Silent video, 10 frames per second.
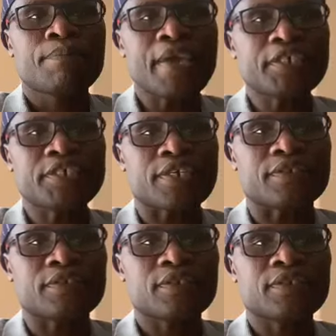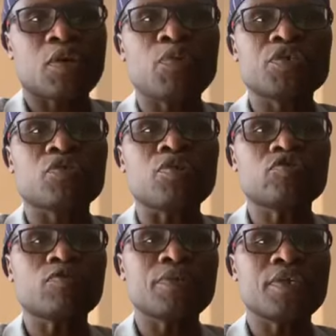patients, there is
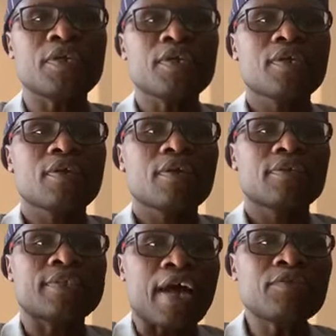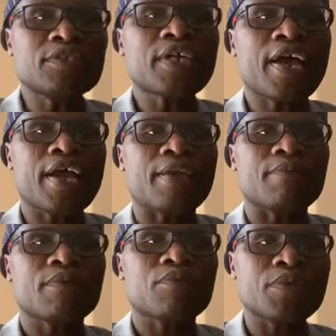going to be
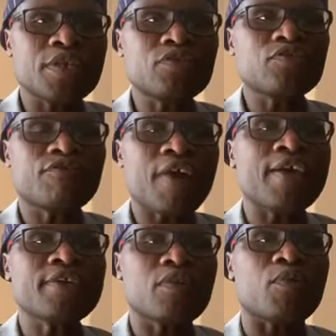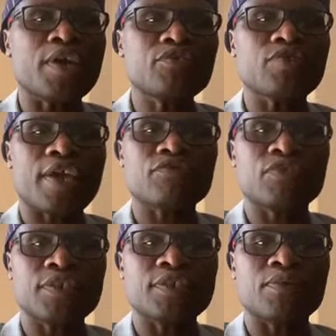downtime. We need to find a way to
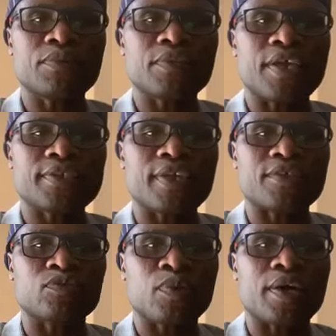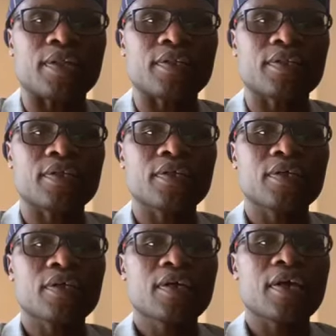actually deal with that as well.
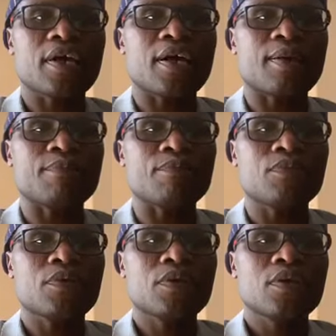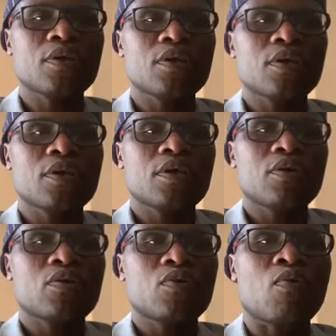Um,
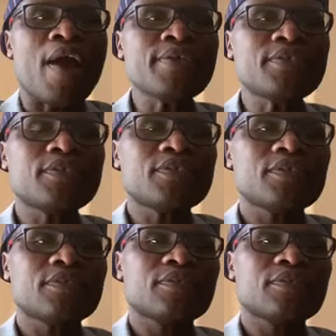once